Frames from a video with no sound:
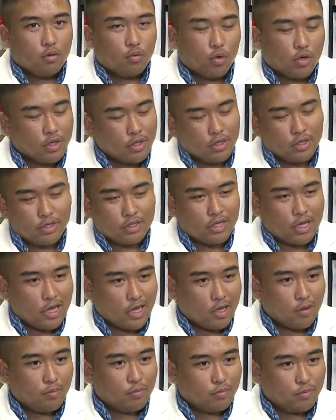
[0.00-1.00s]
Working in this
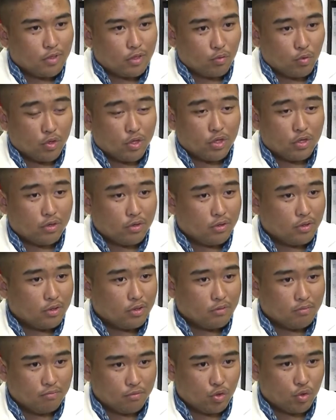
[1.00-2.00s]
lab and working under
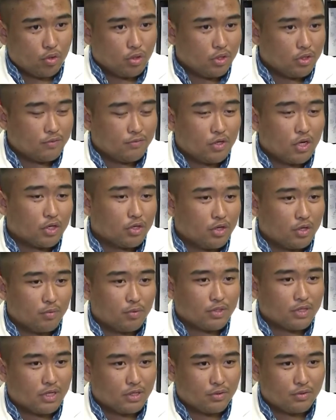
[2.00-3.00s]
the tutelage of Dr.
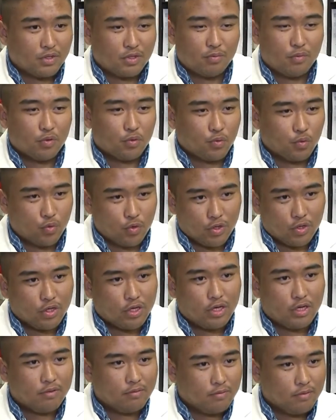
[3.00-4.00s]
Abel-Santos has been
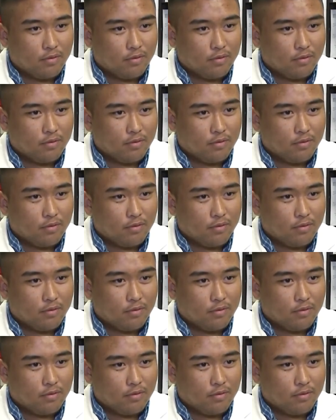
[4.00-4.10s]
a